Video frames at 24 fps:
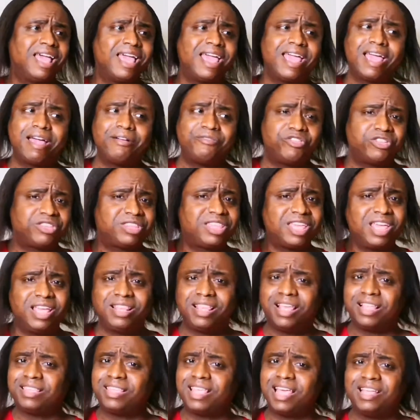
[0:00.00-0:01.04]
everything
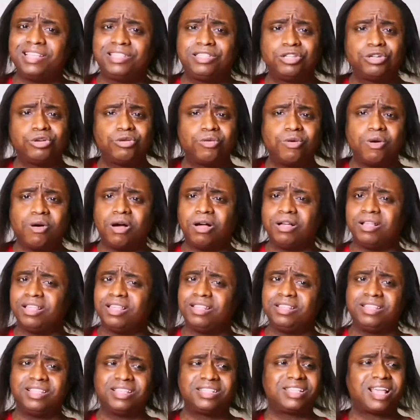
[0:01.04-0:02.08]
that they do
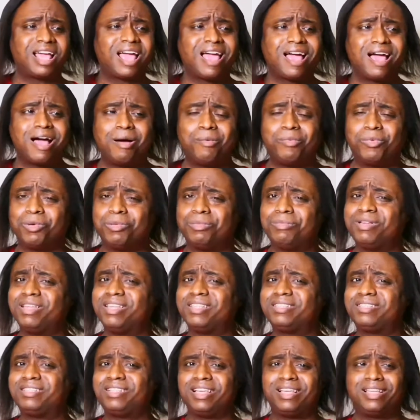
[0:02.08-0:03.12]
in this album
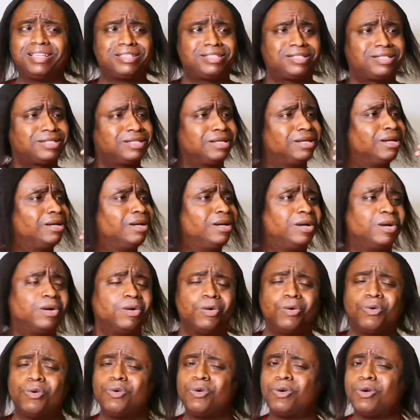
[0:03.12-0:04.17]
is just,
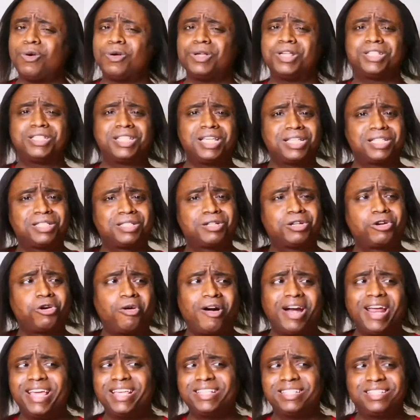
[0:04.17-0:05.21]
woo, it's just
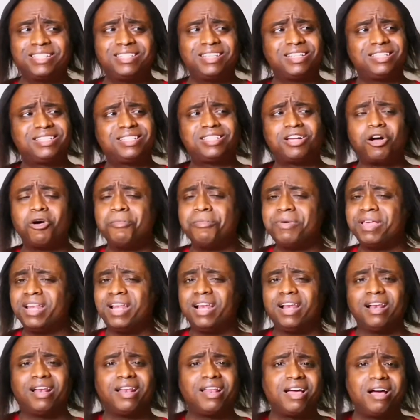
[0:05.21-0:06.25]
crazy. Just so
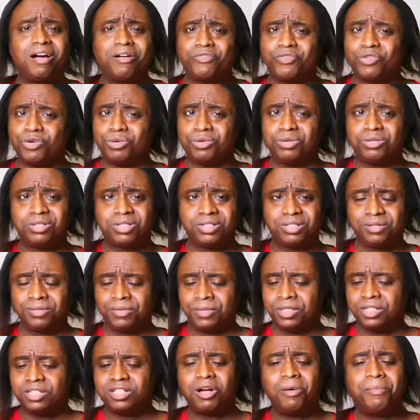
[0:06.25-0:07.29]
many levels,
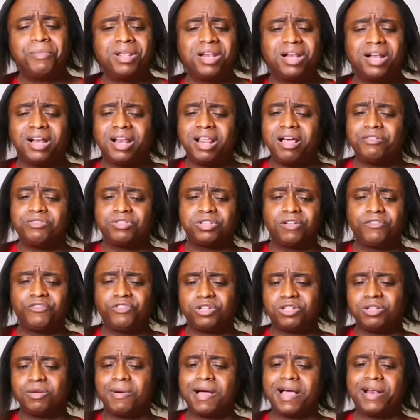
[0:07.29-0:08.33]
so many levels. If
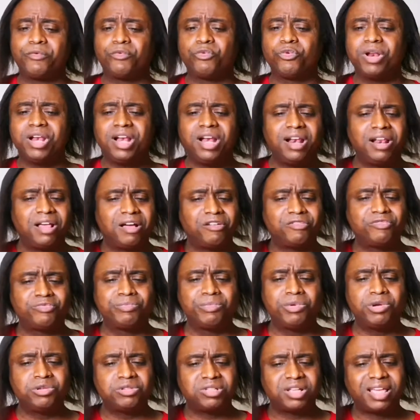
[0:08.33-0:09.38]
you're somebody who really loves
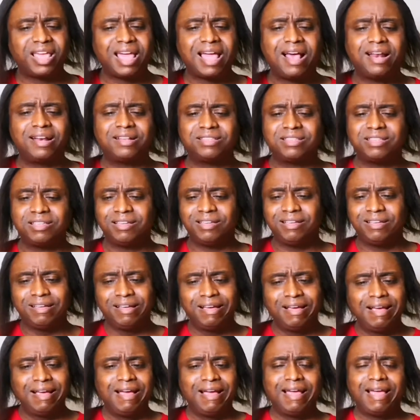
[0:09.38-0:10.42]
musicality
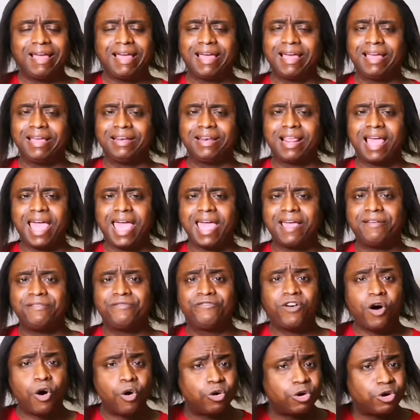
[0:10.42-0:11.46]
and
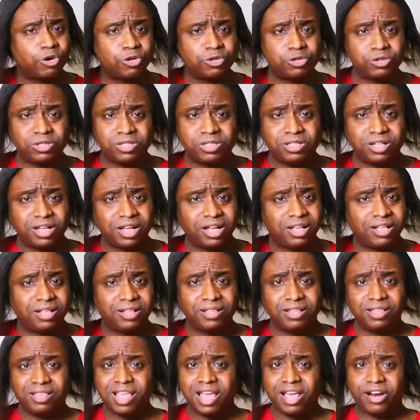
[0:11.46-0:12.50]
vocals
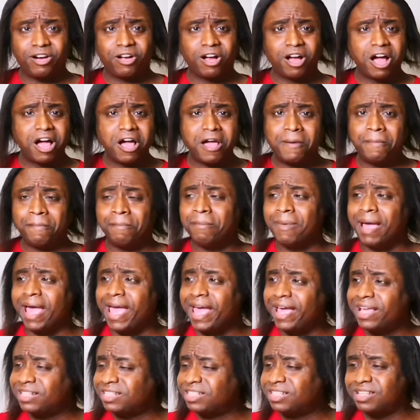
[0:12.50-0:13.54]
that are
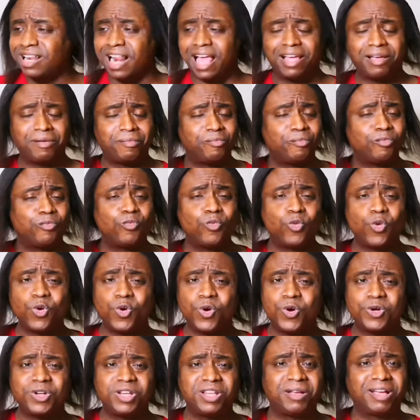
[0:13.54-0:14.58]
unmatched, like,
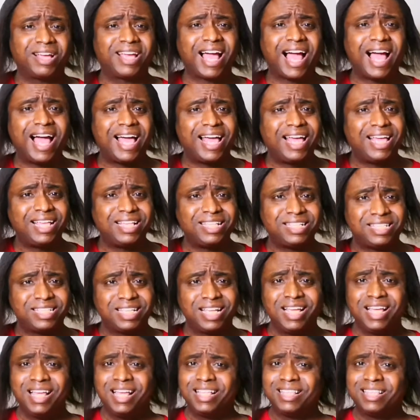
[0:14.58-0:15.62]
woo, the guys
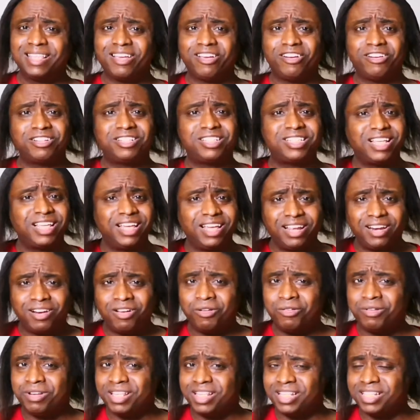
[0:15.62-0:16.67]
that are singing
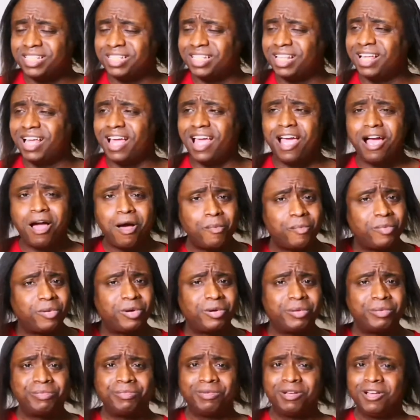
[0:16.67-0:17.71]
on this
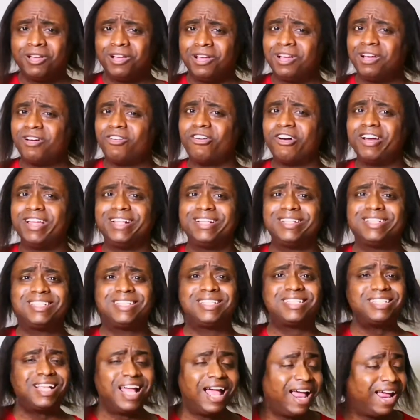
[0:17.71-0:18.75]
album are
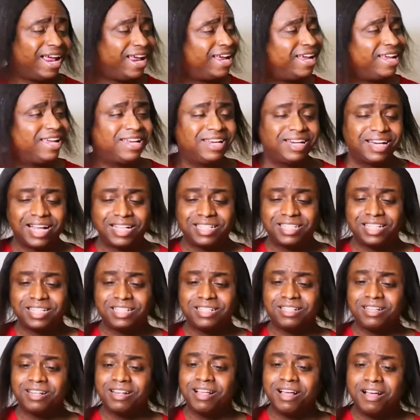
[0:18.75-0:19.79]
insane. I
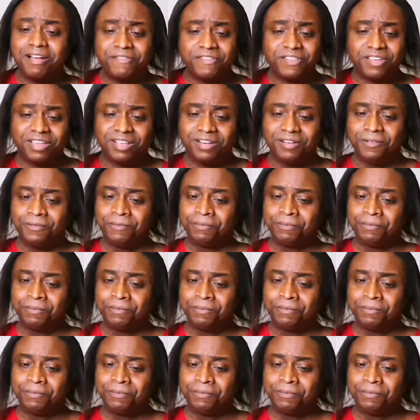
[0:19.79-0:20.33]
just love it.